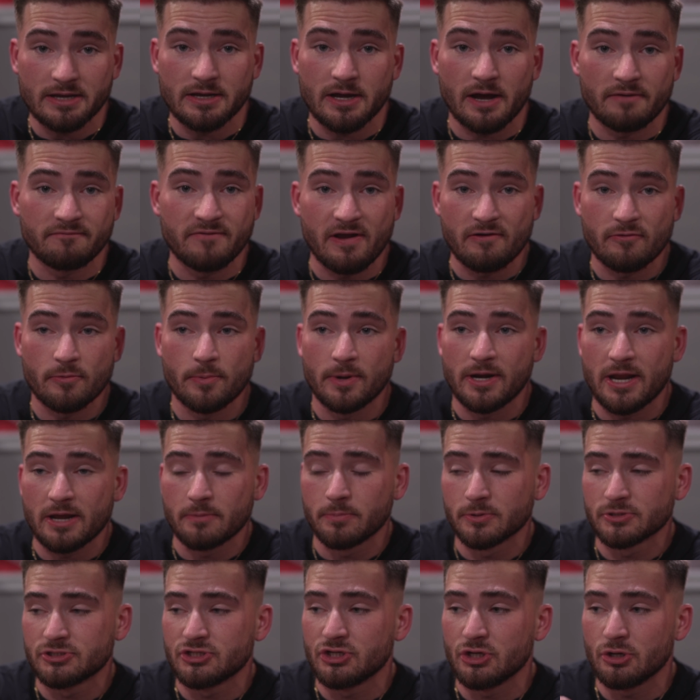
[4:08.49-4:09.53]
I've never been
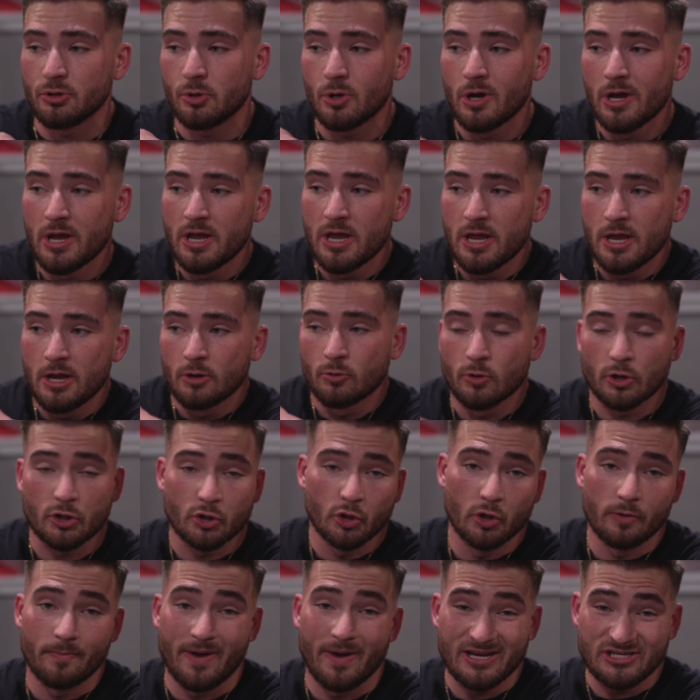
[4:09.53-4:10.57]
able to
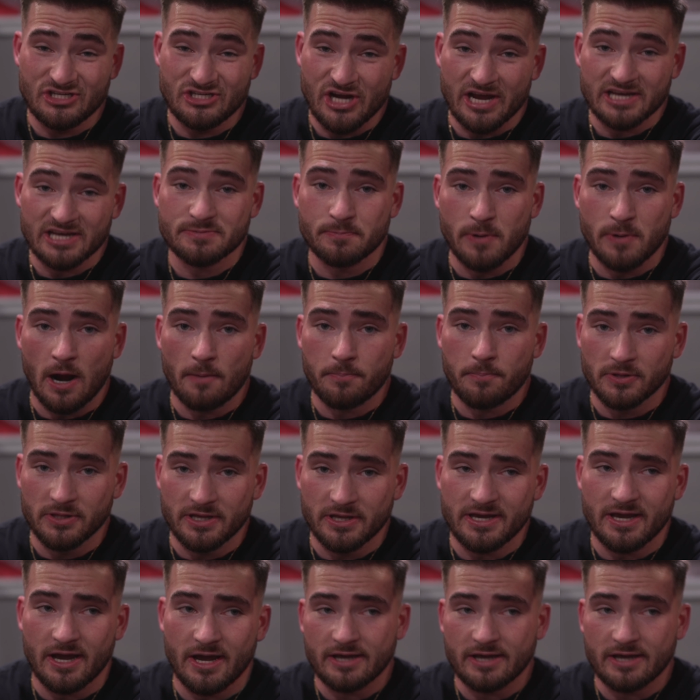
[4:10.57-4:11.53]
recruit my chest properly.